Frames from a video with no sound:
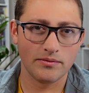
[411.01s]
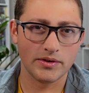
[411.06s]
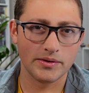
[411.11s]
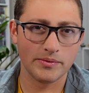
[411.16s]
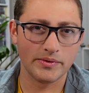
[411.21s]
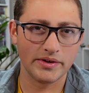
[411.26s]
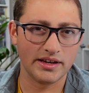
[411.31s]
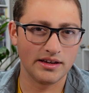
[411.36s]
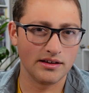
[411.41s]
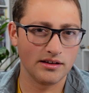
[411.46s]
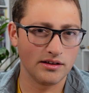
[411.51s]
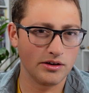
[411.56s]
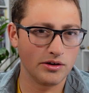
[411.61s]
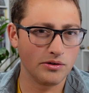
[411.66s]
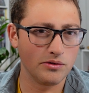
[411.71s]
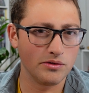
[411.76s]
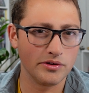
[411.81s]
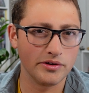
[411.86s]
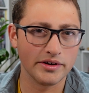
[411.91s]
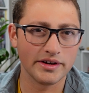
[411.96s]
where we can
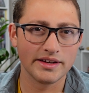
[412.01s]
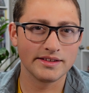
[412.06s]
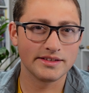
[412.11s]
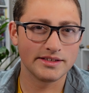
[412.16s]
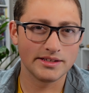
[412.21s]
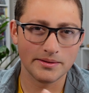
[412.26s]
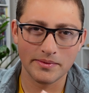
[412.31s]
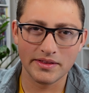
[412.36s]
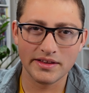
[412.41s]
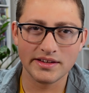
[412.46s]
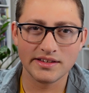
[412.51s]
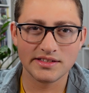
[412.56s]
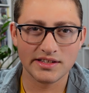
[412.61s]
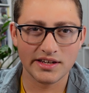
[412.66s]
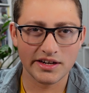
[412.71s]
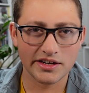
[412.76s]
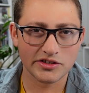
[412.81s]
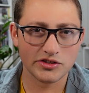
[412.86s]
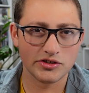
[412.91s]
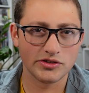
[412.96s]
go look at some of these
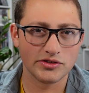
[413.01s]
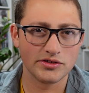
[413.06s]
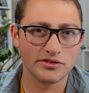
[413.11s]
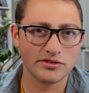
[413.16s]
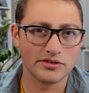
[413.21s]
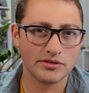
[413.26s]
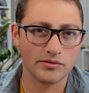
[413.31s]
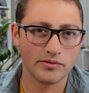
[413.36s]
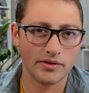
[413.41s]
textures